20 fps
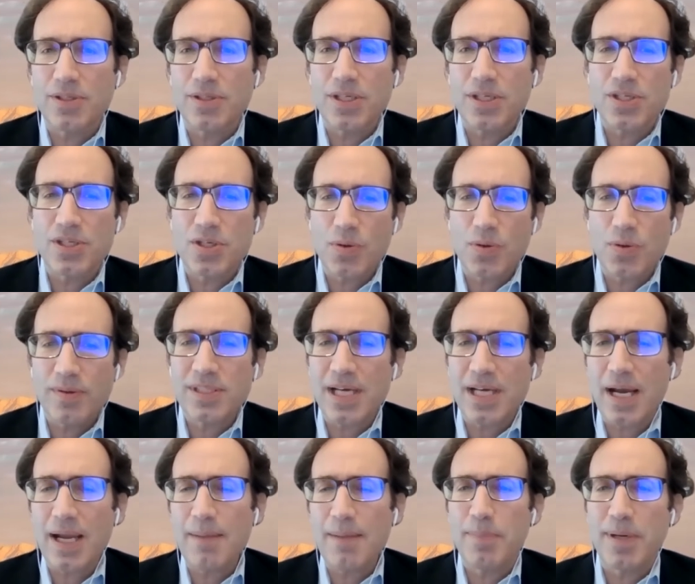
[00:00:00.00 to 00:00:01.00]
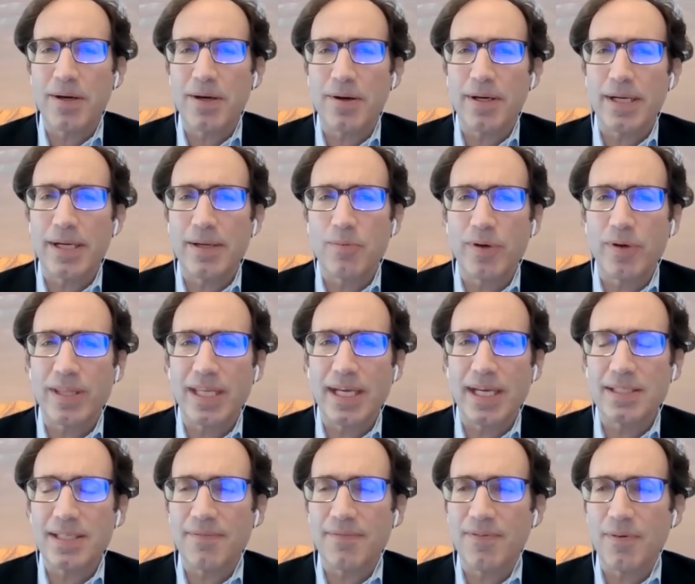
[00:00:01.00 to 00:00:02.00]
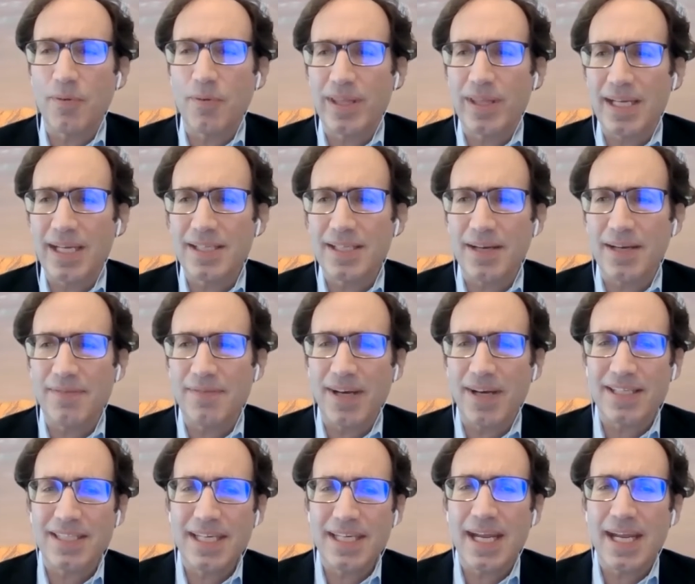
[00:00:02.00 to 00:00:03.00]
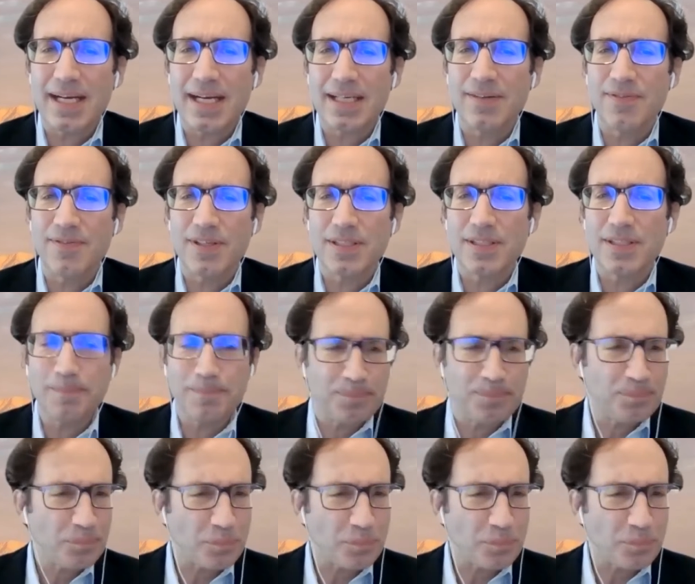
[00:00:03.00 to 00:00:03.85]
just short time period with the anti-vaccine activism,